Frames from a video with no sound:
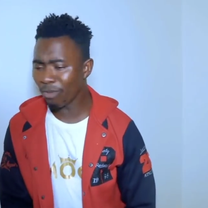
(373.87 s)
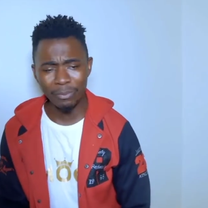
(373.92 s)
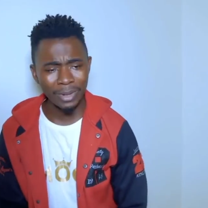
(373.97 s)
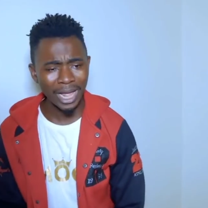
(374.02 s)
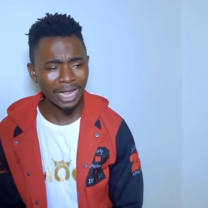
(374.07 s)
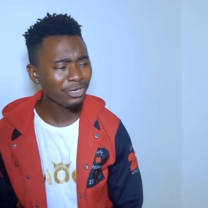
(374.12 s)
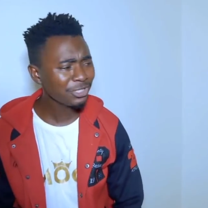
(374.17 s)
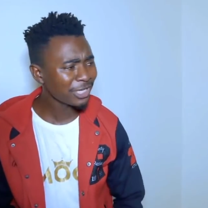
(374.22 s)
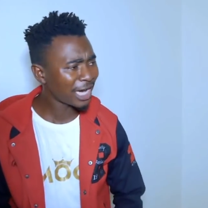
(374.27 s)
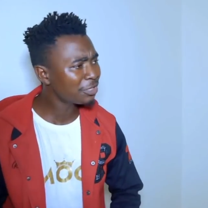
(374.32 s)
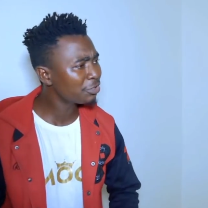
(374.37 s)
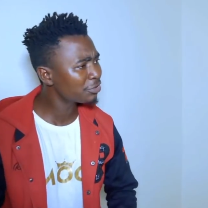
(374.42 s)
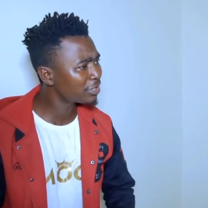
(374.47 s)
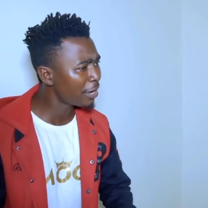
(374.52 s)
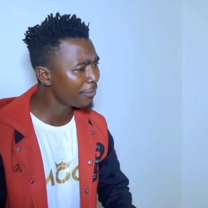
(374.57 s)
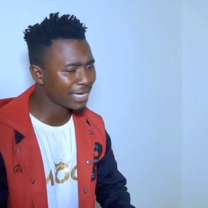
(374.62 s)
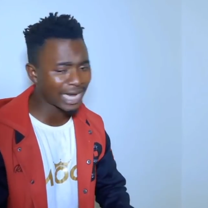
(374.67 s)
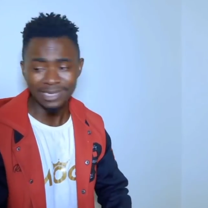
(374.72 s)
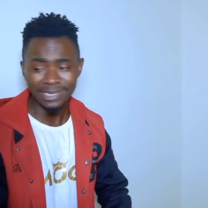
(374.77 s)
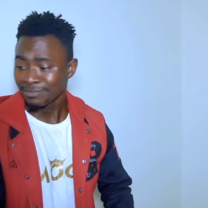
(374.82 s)
Mommy, are you trying to
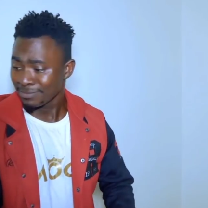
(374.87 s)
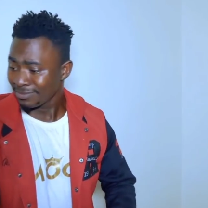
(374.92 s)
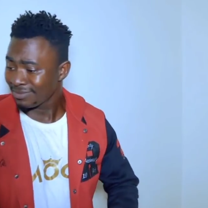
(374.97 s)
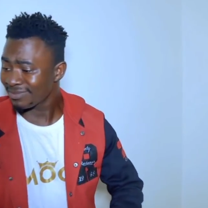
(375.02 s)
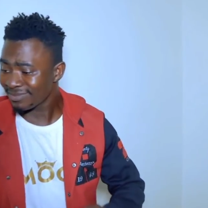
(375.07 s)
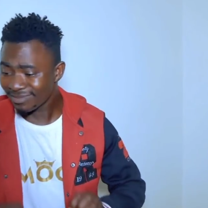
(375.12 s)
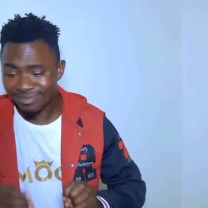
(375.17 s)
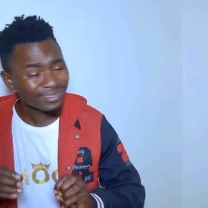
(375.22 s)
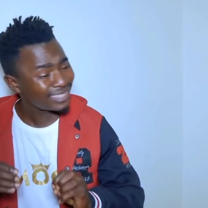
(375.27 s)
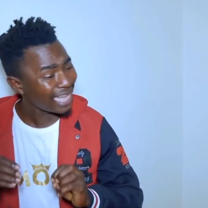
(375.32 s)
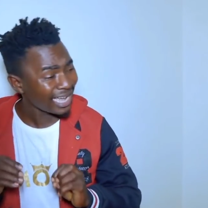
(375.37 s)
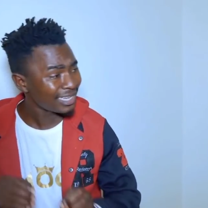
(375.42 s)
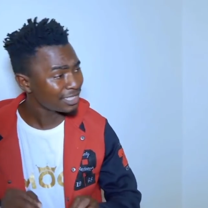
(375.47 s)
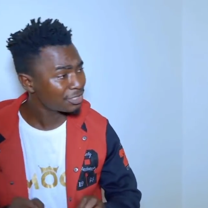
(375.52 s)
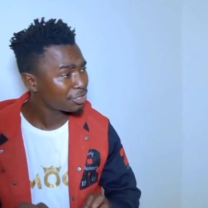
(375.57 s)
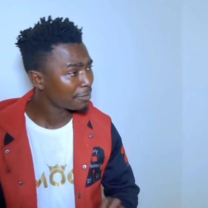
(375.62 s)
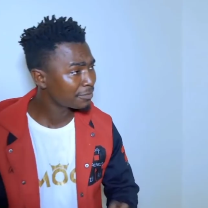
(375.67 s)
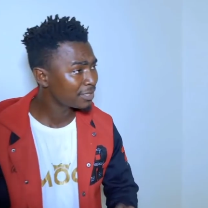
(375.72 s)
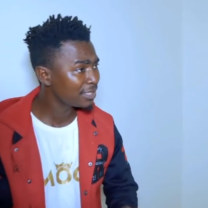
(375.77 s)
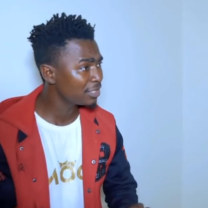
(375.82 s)
tell me that daddy
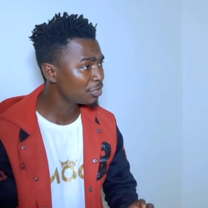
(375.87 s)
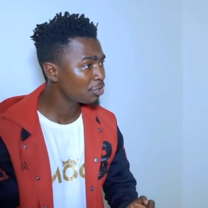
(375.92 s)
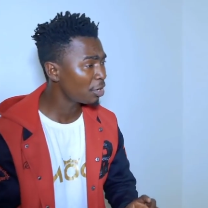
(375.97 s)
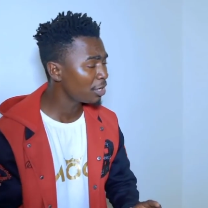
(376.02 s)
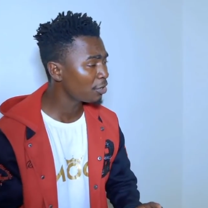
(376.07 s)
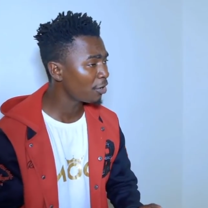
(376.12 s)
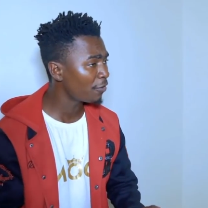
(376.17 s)
something is not